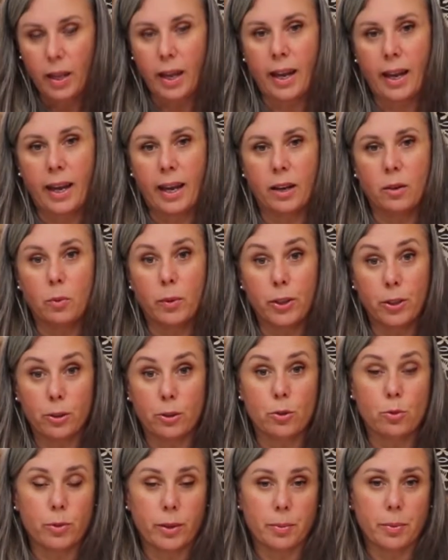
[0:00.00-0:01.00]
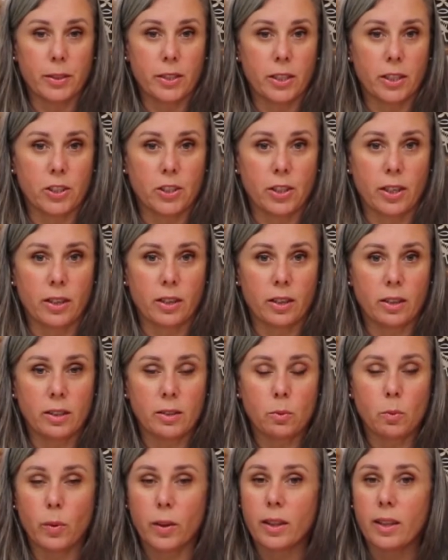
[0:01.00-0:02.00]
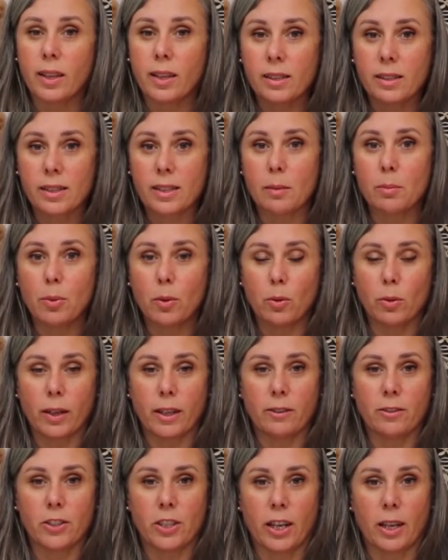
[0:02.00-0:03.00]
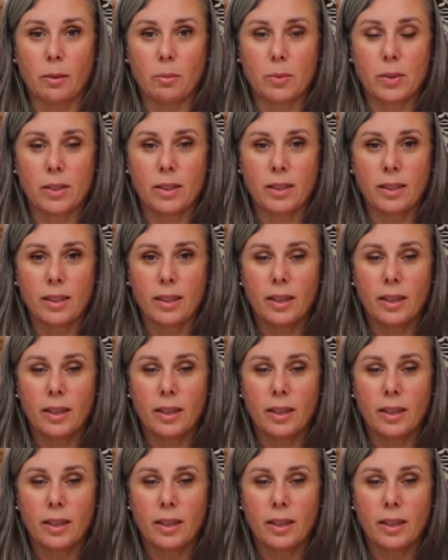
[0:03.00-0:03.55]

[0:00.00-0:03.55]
and we use repetition with simple leaf shapes.